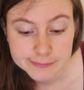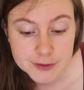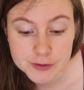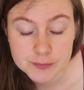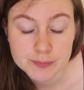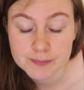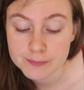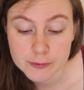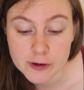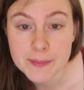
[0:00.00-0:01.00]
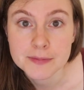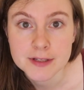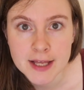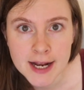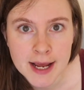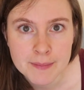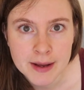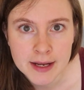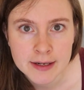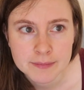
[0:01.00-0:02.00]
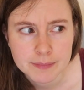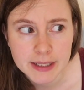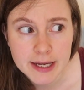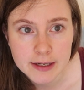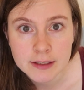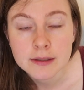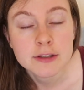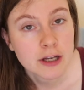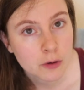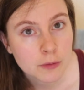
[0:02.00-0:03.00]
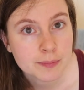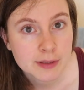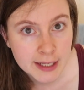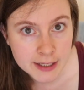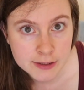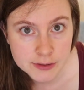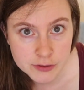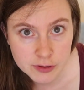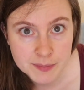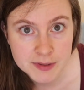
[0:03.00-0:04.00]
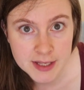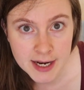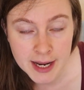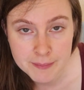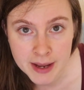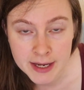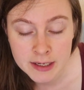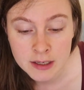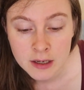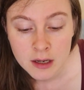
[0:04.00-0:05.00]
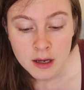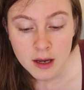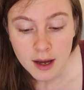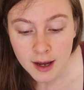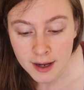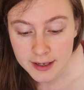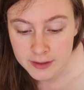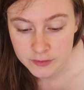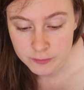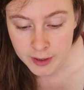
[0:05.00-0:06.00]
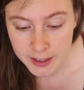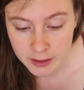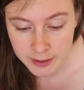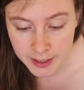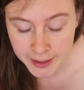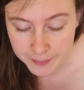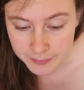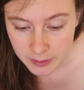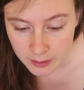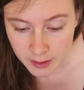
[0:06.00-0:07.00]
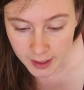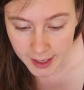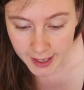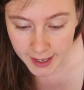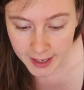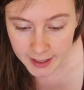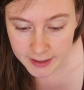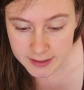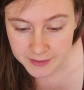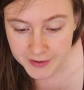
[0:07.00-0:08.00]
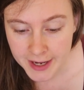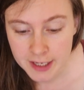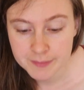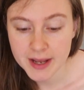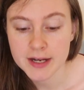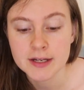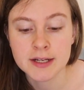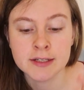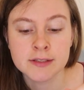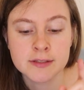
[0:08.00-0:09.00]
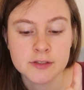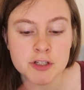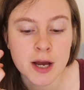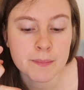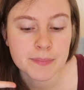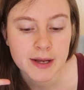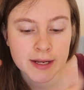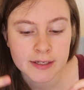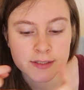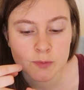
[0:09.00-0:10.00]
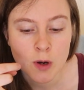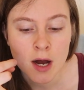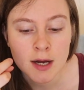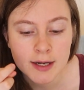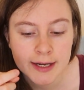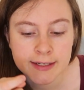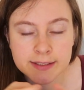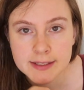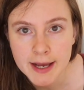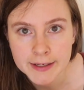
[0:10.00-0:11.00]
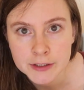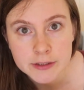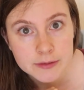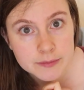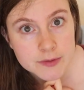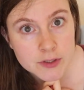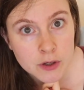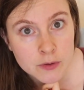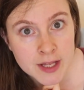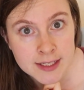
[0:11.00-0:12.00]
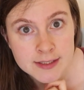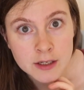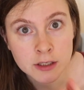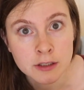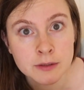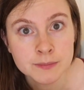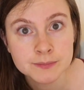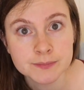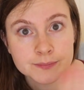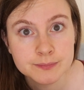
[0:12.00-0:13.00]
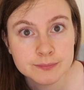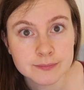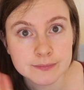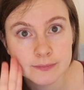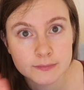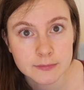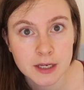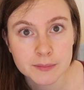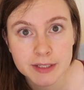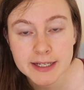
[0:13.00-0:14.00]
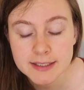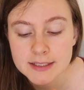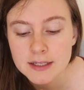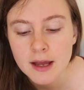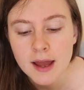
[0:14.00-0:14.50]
script that I made, the whole player script that I made is running on him. And I've animated his jump and his walk and his idle. So that's all complete.